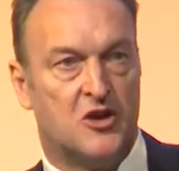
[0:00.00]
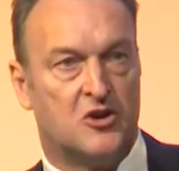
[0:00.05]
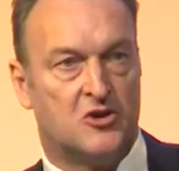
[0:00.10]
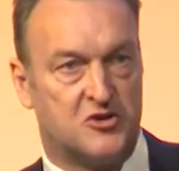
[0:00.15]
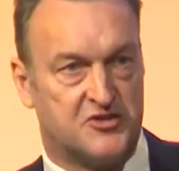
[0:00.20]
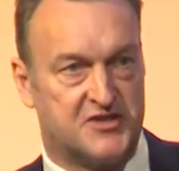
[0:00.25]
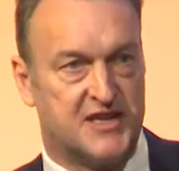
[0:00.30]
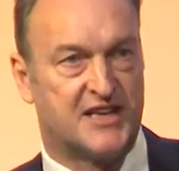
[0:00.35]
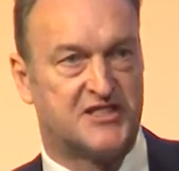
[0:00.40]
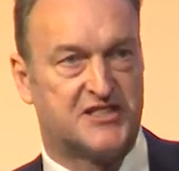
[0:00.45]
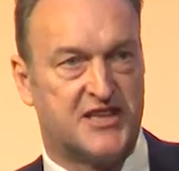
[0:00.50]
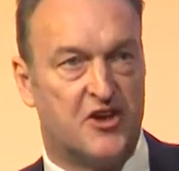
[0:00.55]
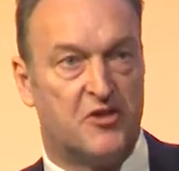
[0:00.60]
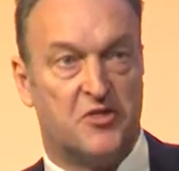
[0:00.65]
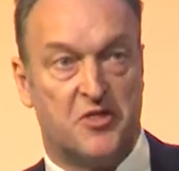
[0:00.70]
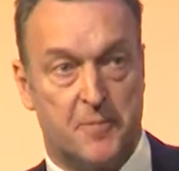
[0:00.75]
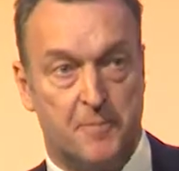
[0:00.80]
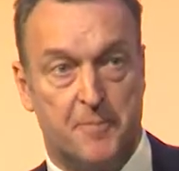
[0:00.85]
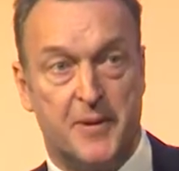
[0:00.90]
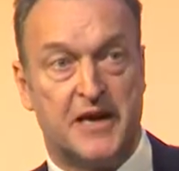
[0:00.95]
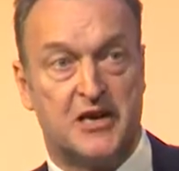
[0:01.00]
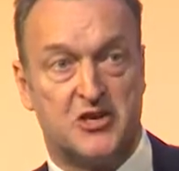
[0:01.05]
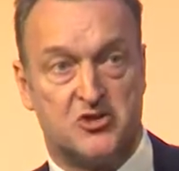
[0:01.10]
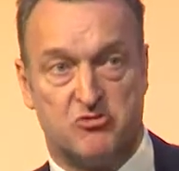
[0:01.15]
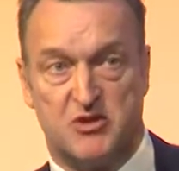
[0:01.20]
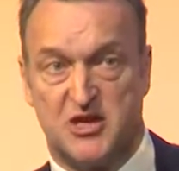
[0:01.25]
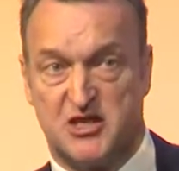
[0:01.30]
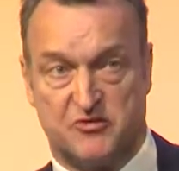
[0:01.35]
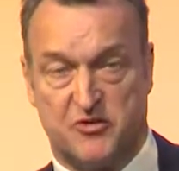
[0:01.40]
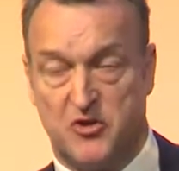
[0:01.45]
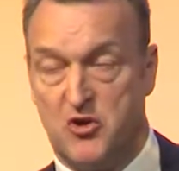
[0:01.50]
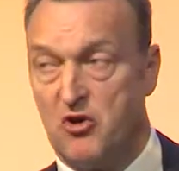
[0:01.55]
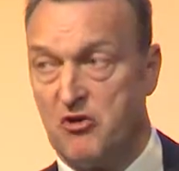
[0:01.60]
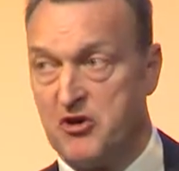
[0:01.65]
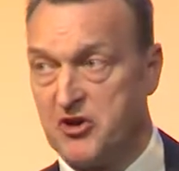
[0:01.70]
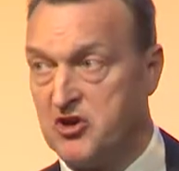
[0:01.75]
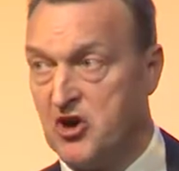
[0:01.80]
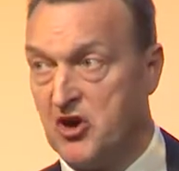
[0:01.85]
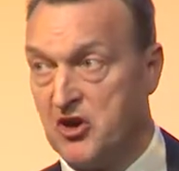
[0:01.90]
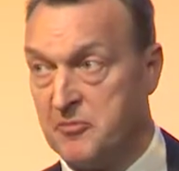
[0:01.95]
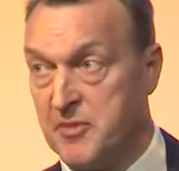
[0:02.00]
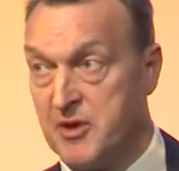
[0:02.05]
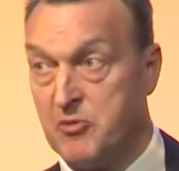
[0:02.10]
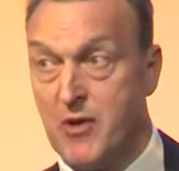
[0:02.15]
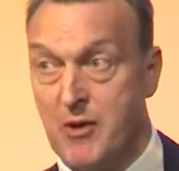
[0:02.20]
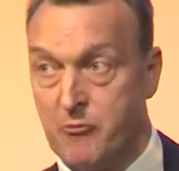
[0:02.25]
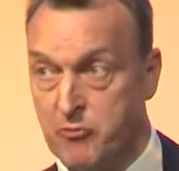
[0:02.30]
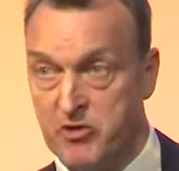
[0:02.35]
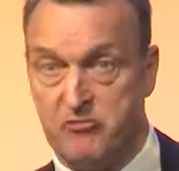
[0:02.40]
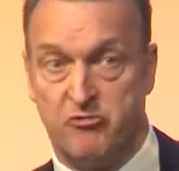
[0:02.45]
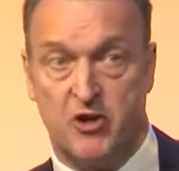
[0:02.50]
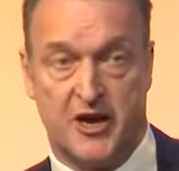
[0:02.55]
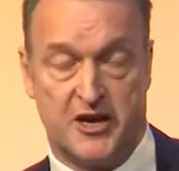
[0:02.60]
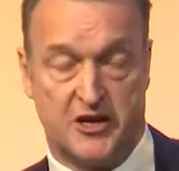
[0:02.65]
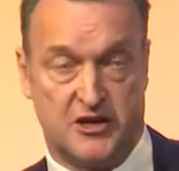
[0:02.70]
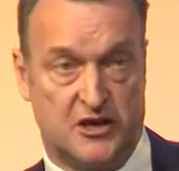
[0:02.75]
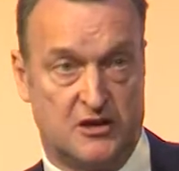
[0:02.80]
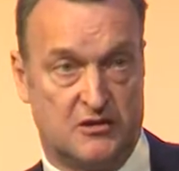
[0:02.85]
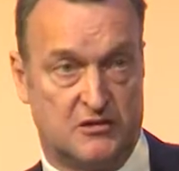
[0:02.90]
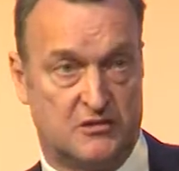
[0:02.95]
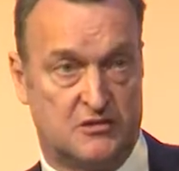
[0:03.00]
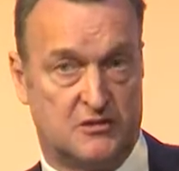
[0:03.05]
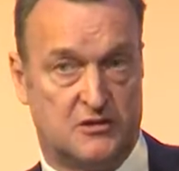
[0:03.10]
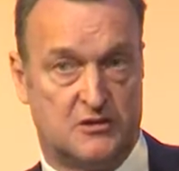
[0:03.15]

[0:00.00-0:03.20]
Because that's the biggest risk for your economy when we rate you.